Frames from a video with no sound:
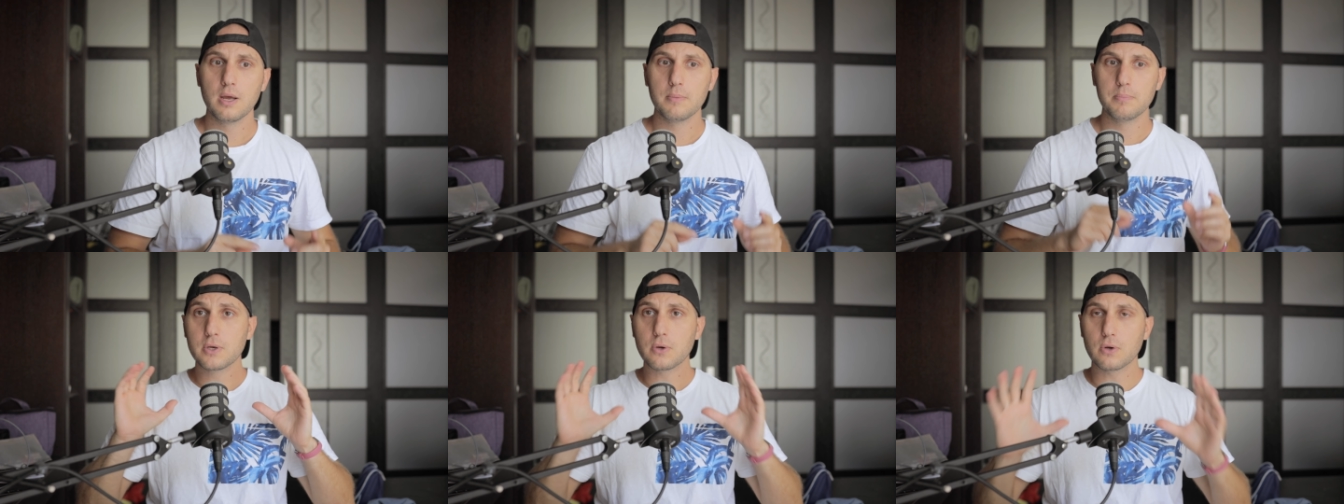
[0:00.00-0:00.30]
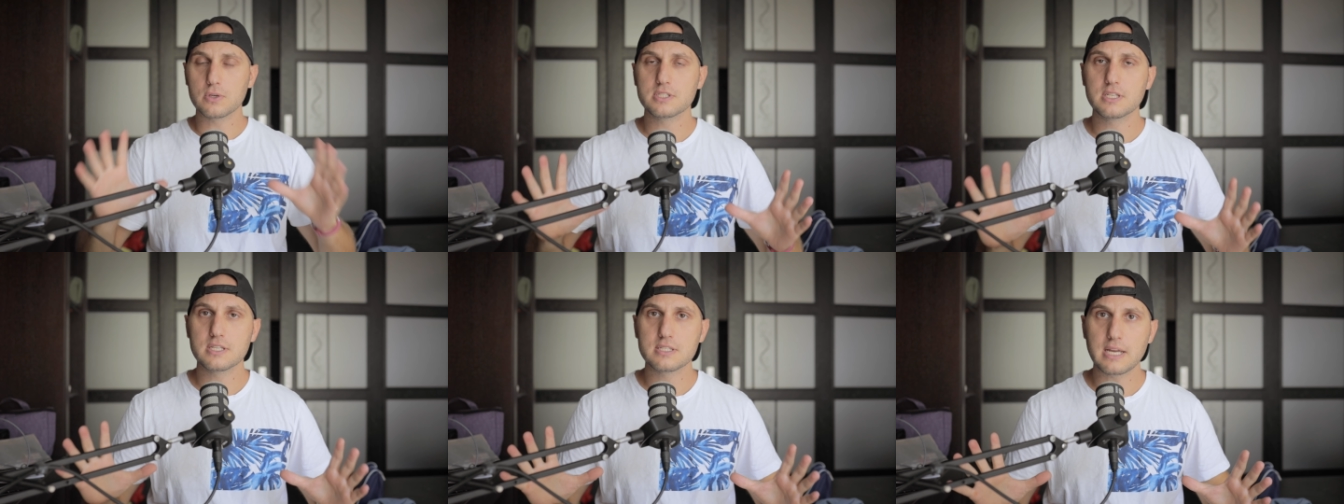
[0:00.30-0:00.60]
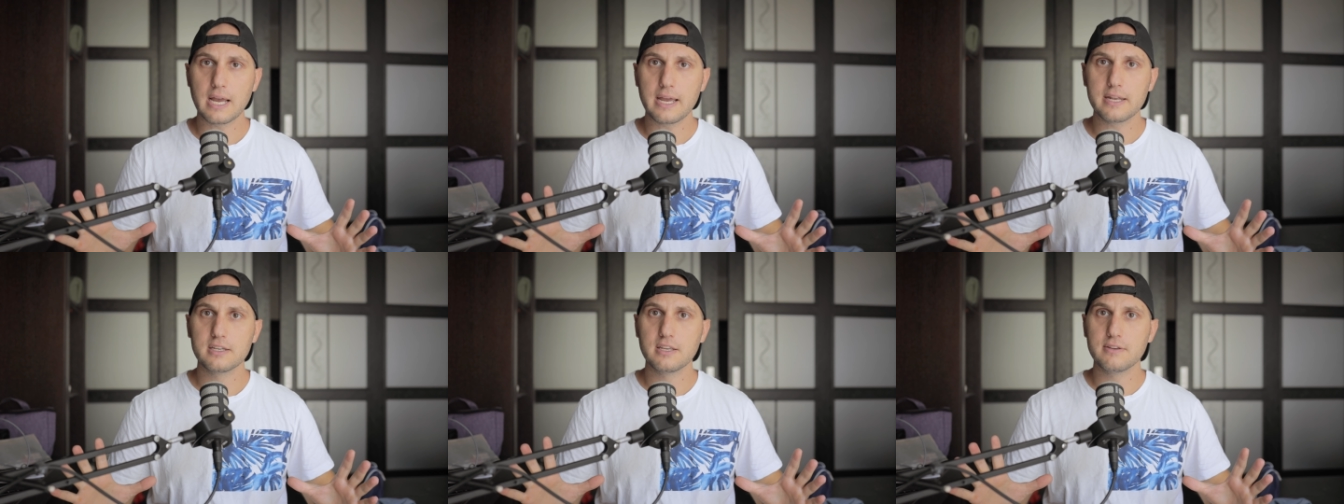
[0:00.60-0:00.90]
because the
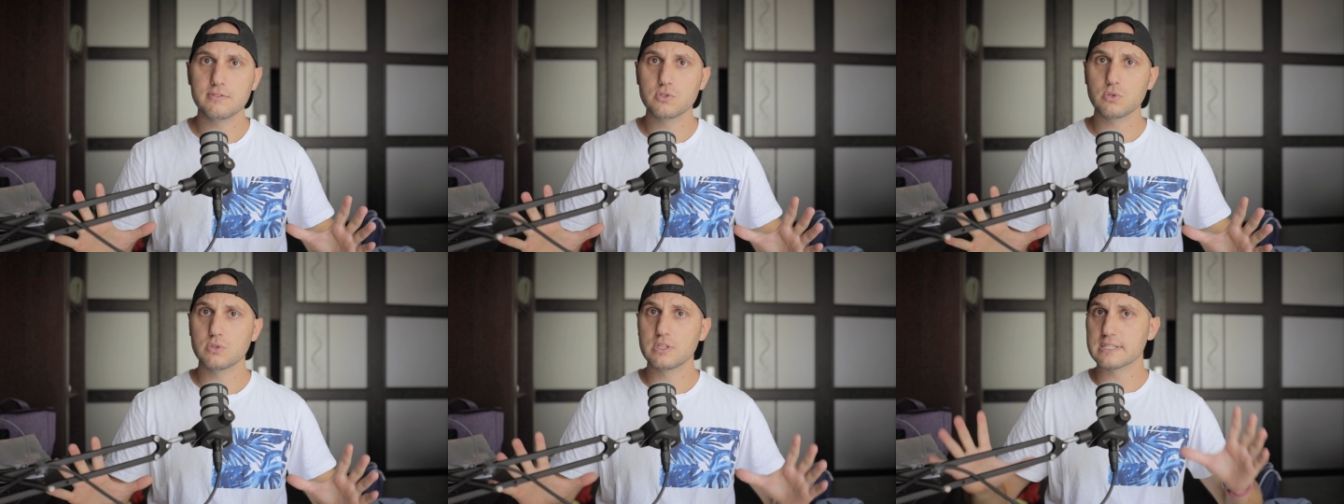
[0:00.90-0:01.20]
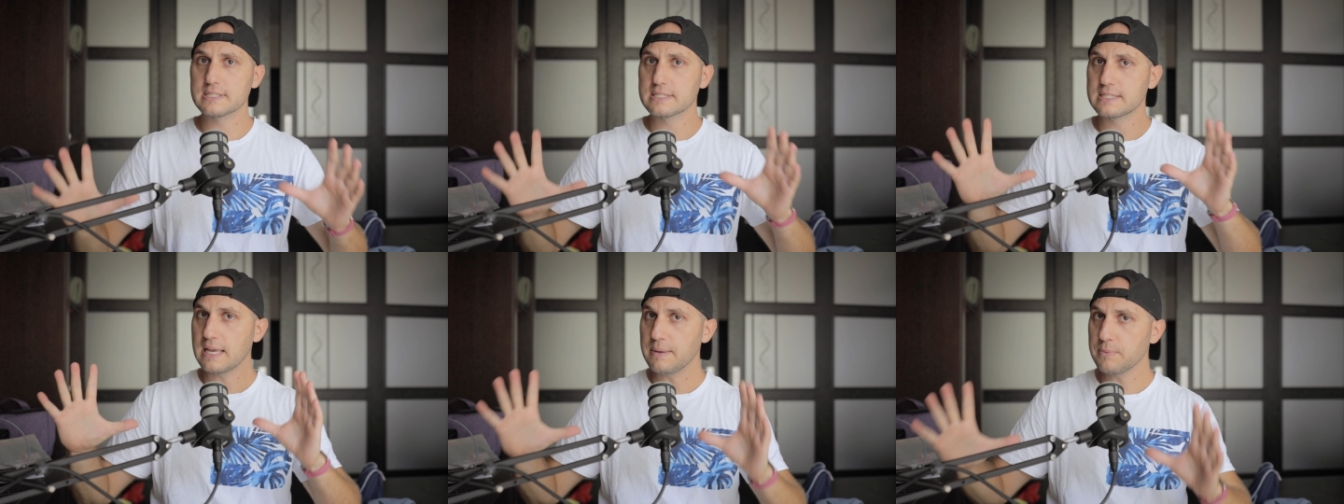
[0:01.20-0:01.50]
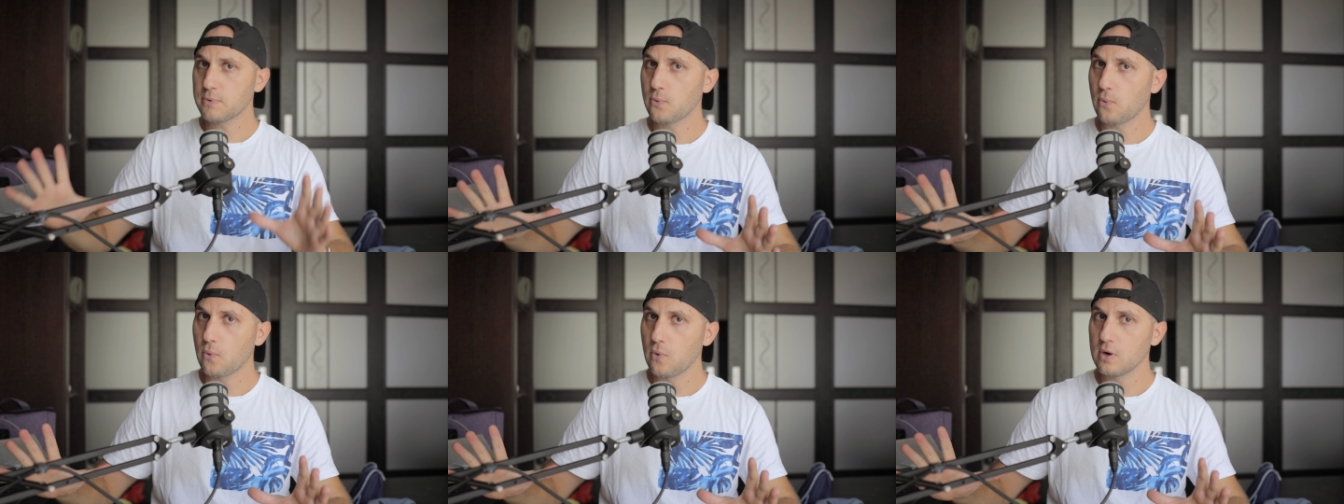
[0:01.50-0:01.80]
Zhiyun gives you the
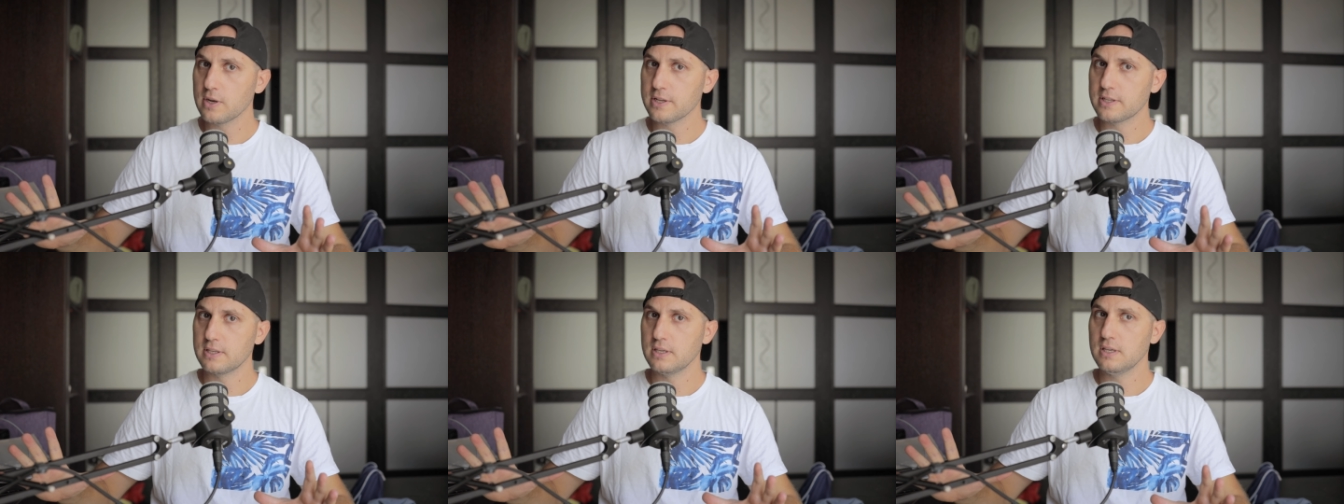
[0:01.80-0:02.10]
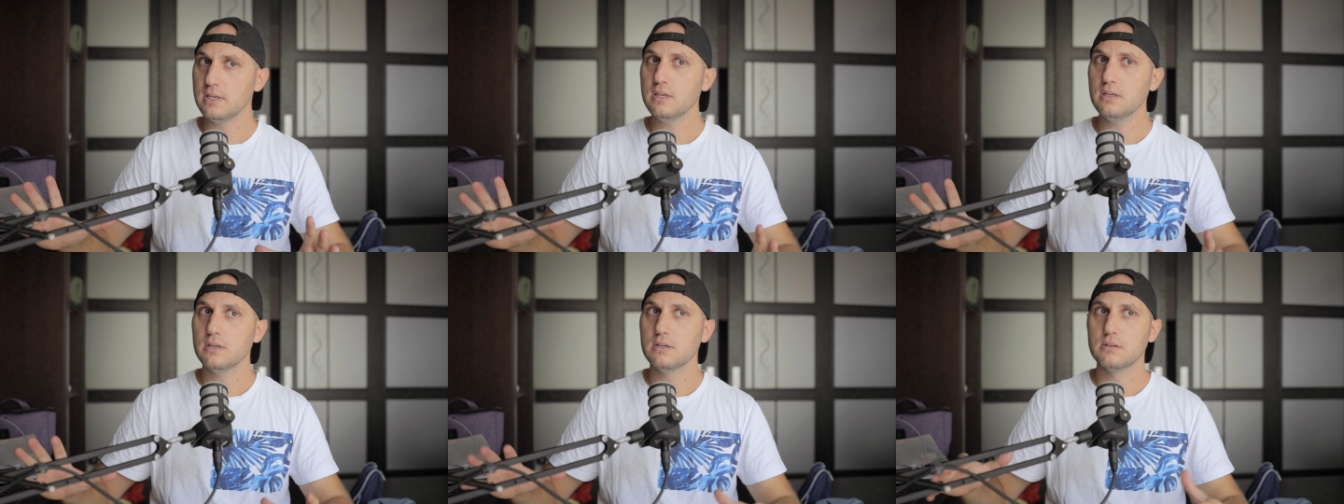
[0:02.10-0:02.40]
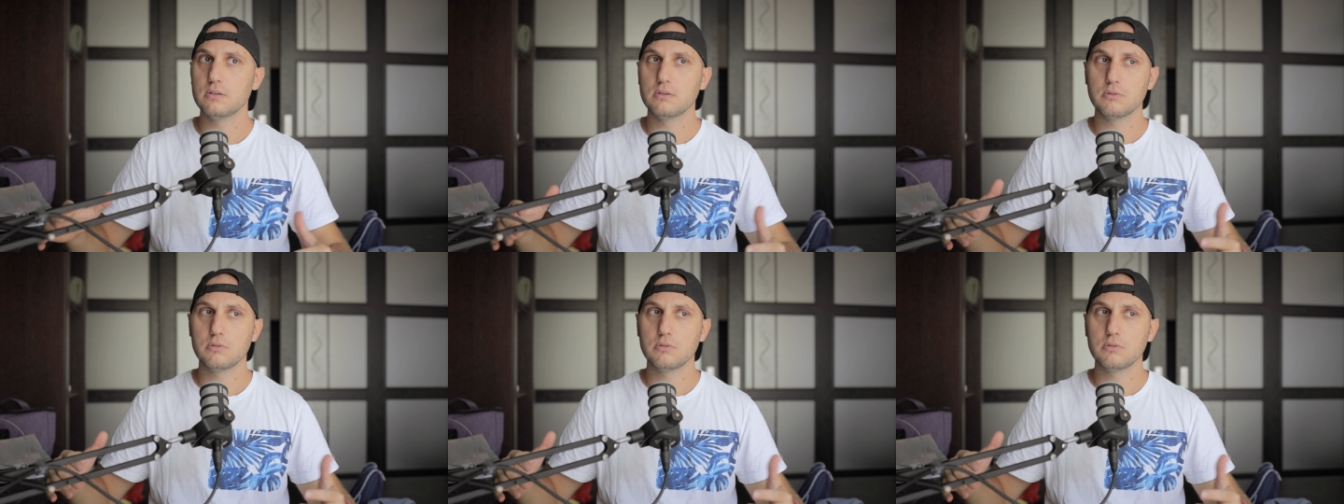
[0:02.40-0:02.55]
same quality